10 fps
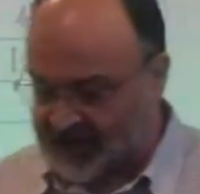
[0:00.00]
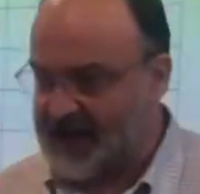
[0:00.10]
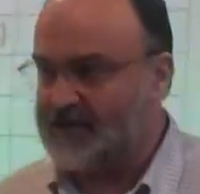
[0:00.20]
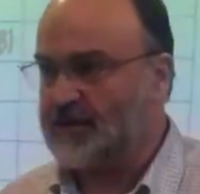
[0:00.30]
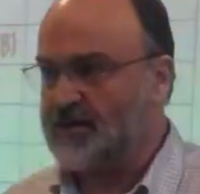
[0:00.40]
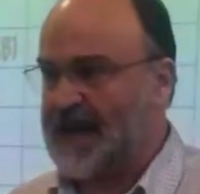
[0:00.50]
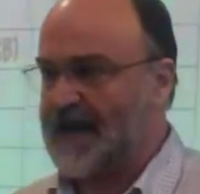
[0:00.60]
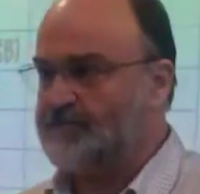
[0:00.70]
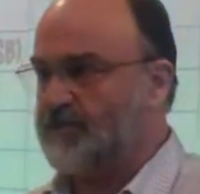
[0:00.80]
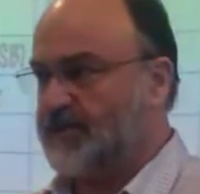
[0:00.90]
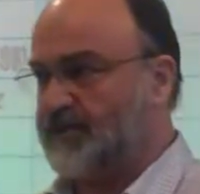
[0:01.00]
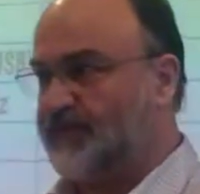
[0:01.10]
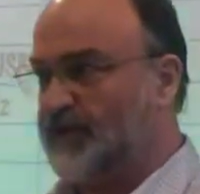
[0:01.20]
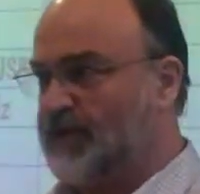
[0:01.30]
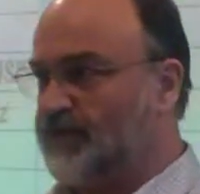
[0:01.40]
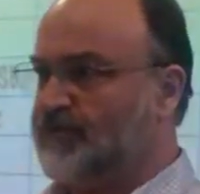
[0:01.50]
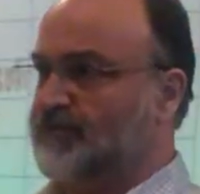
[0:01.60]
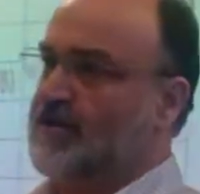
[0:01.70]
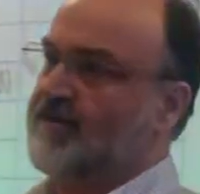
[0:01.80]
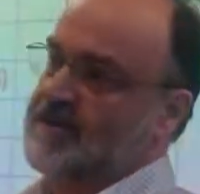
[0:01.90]
an analog output. It's very good for
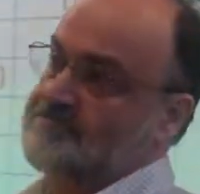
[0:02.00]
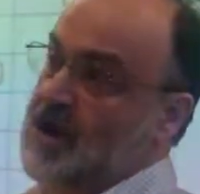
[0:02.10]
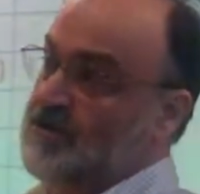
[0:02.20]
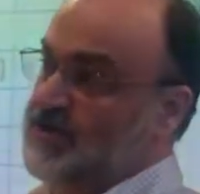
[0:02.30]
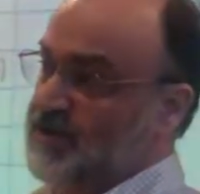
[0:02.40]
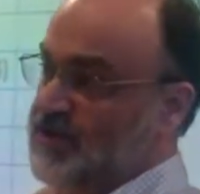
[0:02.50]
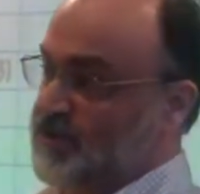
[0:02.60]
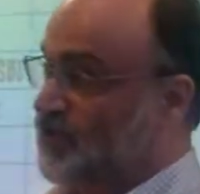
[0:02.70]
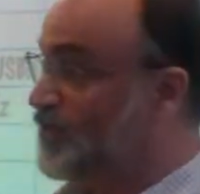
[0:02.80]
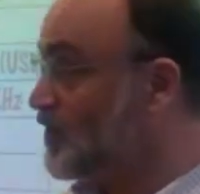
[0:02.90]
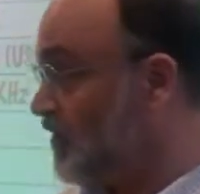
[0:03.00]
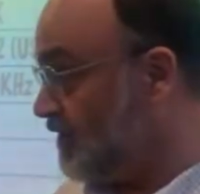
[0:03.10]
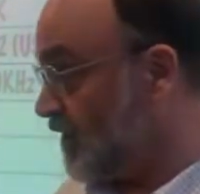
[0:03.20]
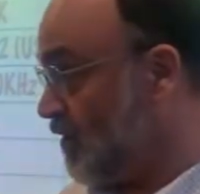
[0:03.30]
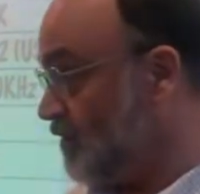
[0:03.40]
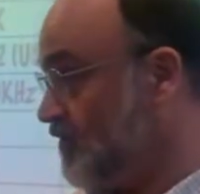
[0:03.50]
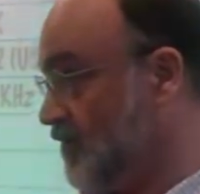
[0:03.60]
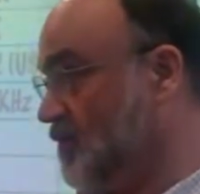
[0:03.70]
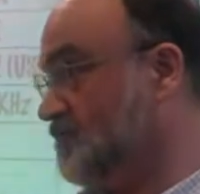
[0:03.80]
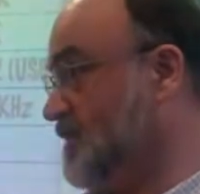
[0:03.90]
driving motors or servos or